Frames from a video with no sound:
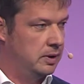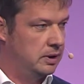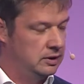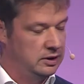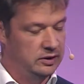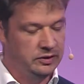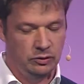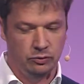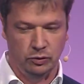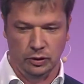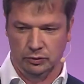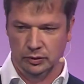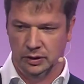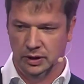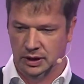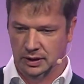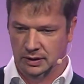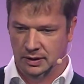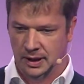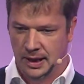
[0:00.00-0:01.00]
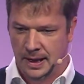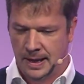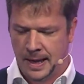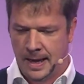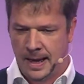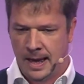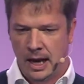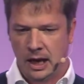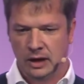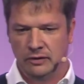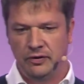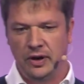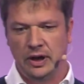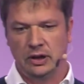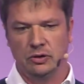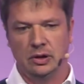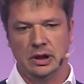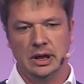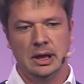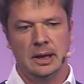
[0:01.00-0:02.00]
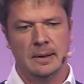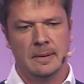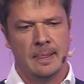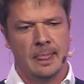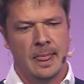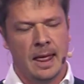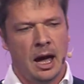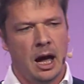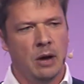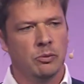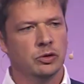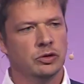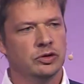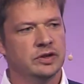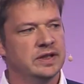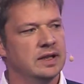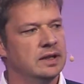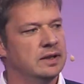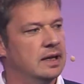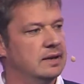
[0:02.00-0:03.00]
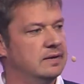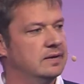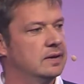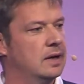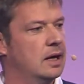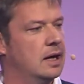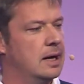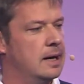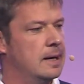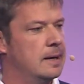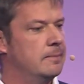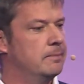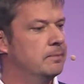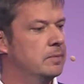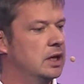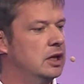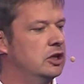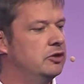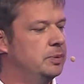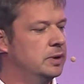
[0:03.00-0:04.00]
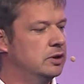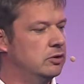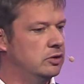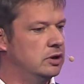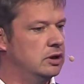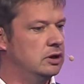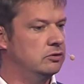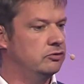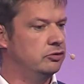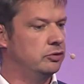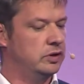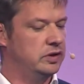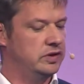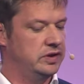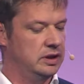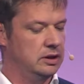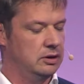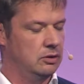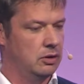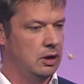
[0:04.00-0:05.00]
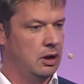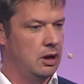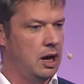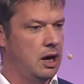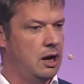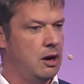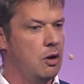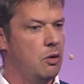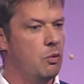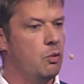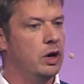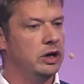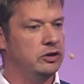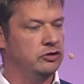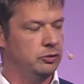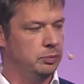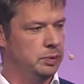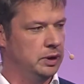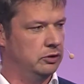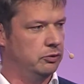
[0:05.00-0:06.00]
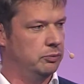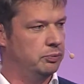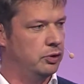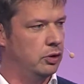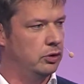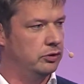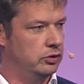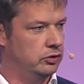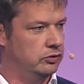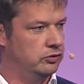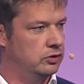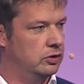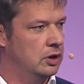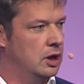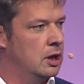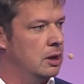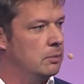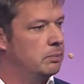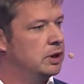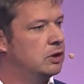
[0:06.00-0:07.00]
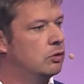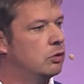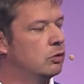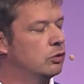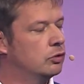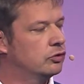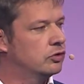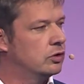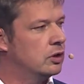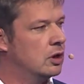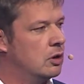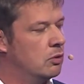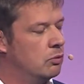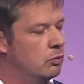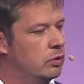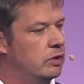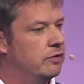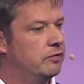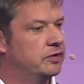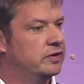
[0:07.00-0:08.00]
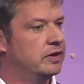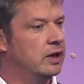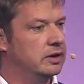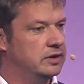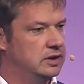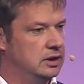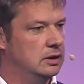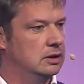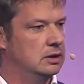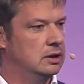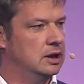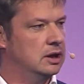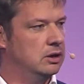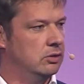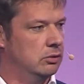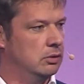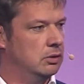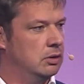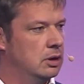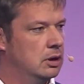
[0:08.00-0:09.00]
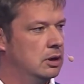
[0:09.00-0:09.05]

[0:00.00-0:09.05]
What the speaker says: And this is what we did. And finally, I want to say that it's been an interesting way to build a product because we've started little.